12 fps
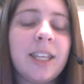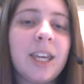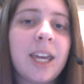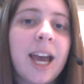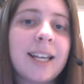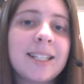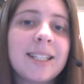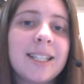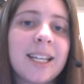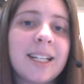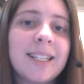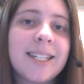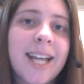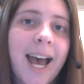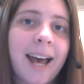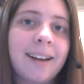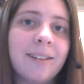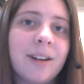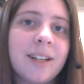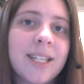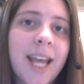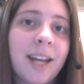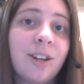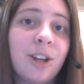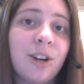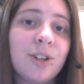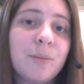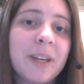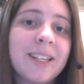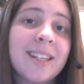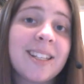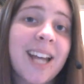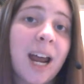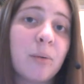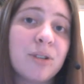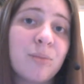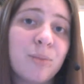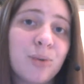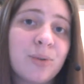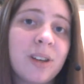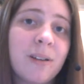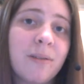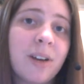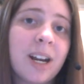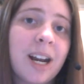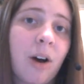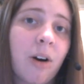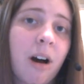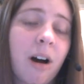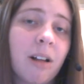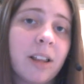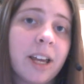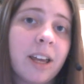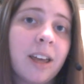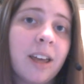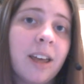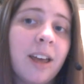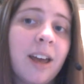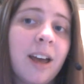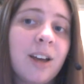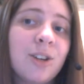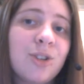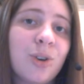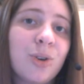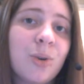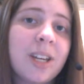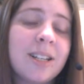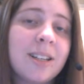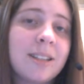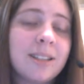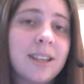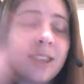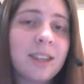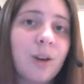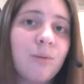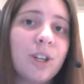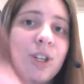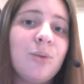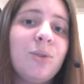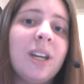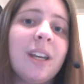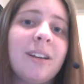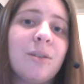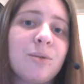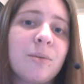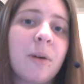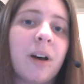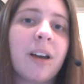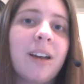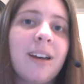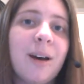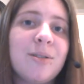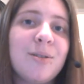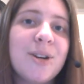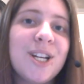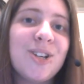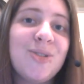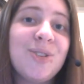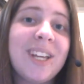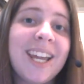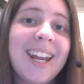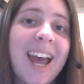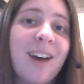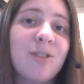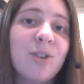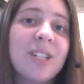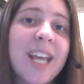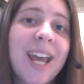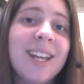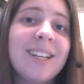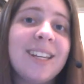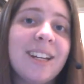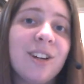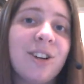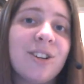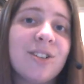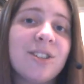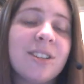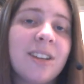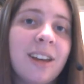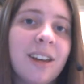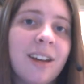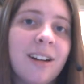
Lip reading: he hasn't seen his dad in 10 years because his dad was abusive and an alcoholic. So you get to see their reunion. There was a bug. A reunion after 10 years.